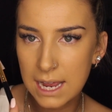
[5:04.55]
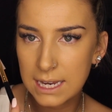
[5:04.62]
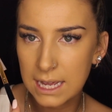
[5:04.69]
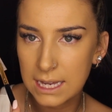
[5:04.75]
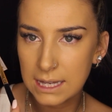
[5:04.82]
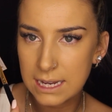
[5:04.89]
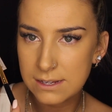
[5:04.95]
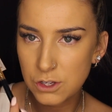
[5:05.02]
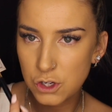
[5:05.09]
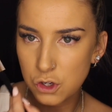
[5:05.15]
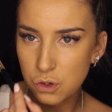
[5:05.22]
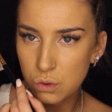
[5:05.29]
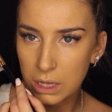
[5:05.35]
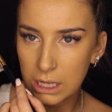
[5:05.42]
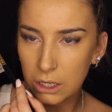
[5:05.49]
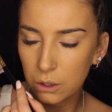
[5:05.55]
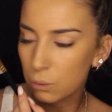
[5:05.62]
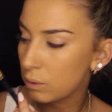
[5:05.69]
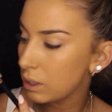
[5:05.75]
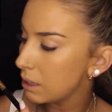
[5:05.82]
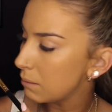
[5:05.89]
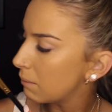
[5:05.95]
and then these two like
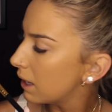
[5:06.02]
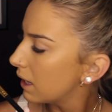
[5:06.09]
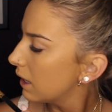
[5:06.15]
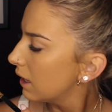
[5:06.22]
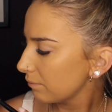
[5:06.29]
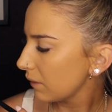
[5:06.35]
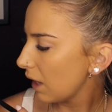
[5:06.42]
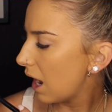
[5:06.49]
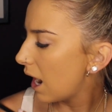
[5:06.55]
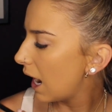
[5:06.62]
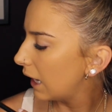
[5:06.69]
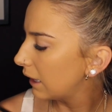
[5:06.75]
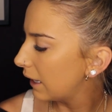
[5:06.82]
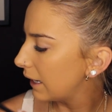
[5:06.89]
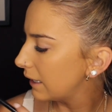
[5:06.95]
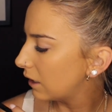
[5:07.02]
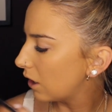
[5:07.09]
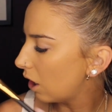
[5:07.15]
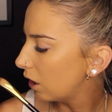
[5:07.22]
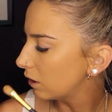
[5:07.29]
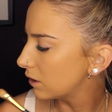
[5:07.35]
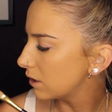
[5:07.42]
cream highlight
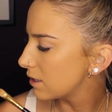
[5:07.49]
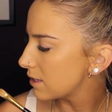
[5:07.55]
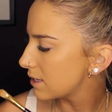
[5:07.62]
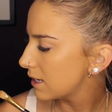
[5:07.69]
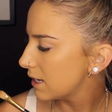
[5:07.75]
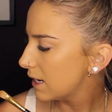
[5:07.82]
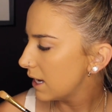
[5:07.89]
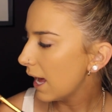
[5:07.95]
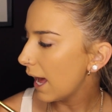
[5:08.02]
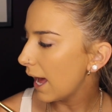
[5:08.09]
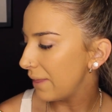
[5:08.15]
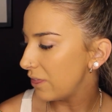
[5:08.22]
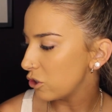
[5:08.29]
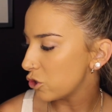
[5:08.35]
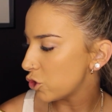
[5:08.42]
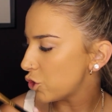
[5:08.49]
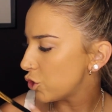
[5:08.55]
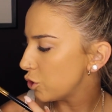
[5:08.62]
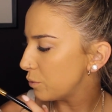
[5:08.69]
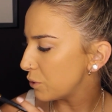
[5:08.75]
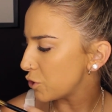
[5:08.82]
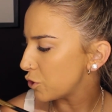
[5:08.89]
colors. and they're
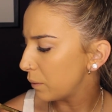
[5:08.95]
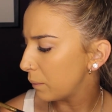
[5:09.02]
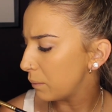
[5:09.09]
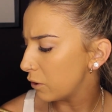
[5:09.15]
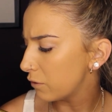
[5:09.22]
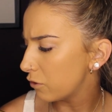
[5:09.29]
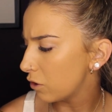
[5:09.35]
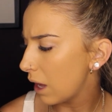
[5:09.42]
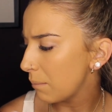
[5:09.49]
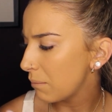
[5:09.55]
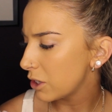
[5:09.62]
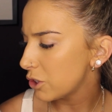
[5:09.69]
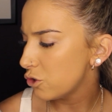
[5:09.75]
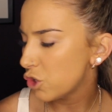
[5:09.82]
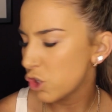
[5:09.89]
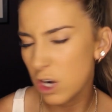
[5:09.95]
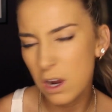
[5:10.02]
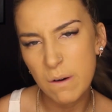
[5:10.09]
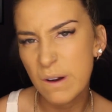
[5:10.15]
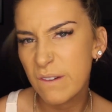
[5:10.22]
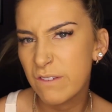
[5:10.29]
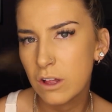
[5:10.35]
super, super beautiful. I'm not too sure
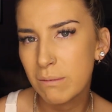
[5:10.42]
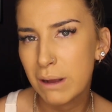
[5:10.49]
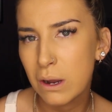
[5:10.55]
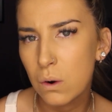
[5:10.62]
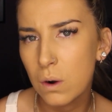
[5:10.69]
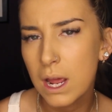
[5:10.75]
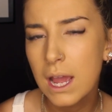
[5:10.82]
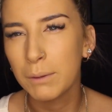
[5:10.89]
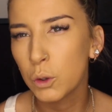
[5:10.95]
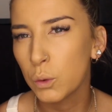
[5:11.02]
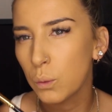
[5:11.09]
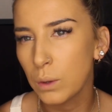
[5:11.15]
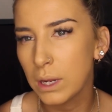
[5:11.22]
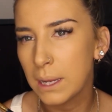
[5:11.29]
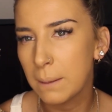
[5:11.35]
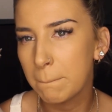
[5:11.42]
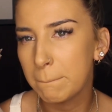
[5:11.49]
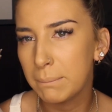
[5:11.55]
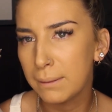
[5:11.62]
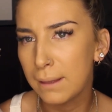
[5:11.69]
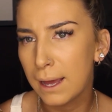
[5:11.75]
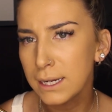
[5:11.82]
how I feel about
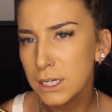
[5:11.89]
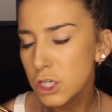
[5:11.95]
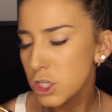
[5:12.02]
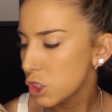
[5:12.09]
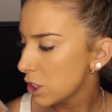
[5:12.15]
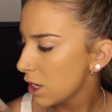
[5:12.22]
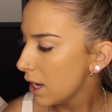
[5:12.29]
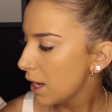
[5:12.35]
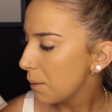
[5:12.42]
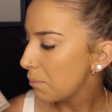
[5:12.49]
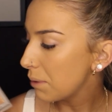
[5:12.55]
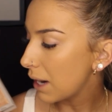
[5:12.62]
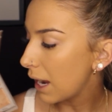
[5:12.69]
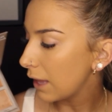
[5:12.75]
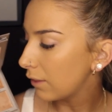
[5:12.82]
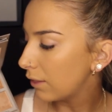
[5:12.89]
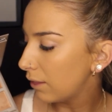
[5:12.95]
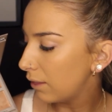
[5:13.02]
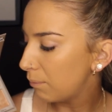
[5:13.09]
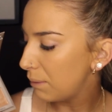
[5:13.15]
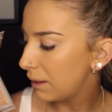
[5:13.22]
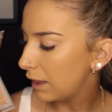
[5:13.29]
cream blush, but
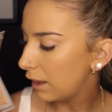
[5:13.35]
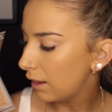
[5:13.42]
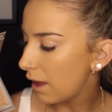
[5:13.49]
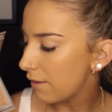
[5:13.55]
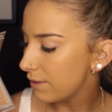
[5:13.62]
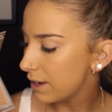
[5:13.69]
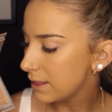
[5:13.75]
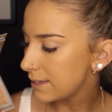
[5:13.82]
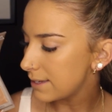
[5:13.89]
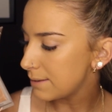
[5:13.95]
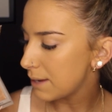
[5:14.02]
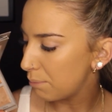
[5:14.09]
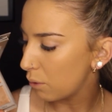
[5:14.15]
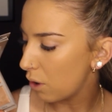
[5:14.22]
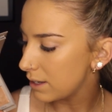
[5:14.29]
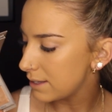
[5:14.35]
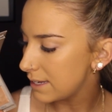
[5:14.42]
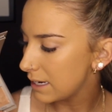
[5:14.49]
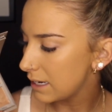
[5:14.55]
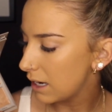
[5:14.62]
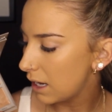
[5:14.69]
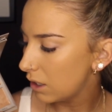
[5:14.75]
I've been loving this
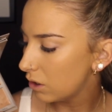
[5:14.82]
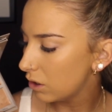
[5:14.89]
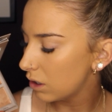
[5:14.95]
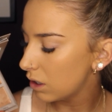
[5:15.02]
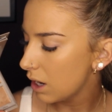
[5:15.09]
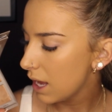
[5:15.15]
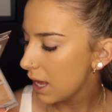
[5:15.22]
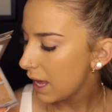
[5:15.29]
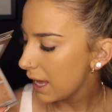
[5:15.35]
bronzing color,